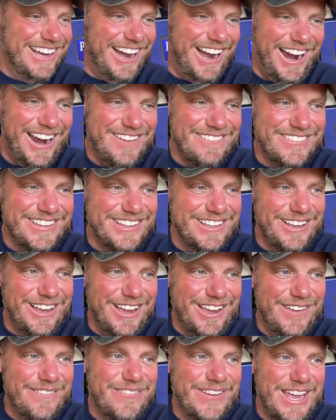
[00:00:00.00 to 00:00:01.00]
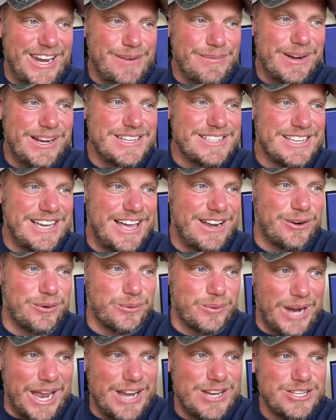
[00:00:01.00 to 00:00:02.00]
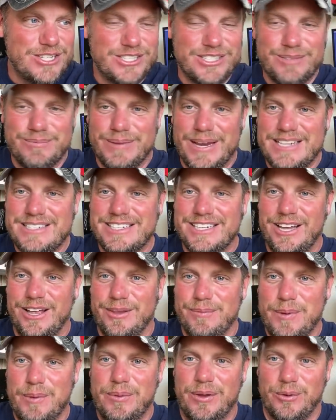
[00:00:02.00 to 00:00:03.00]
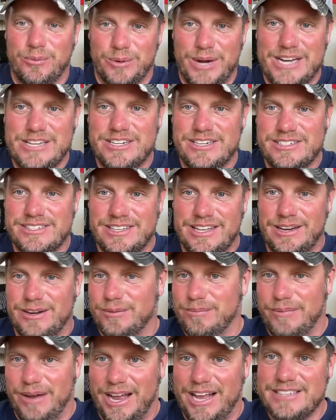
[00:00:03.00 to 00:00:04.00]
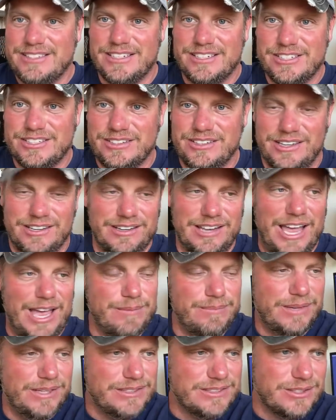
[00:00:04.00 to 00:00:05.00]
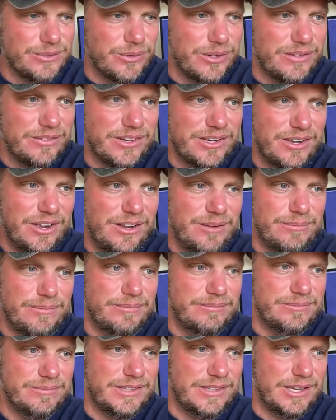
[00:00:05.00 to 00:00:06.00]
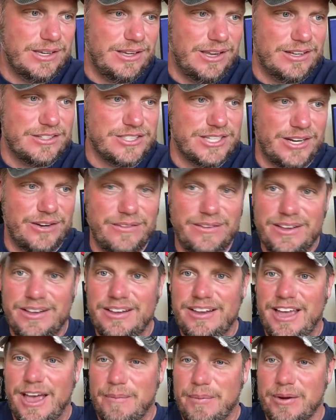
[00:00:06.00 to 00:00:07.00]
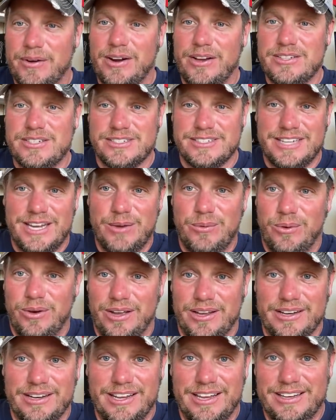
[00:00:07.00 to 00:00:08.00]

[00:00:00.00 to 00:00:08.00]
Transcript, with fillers: I have, if anybody's got a wrench, basically all the people that wrenches that are mods and uh, admins or whatever you call them on the channel, I've been around since day one.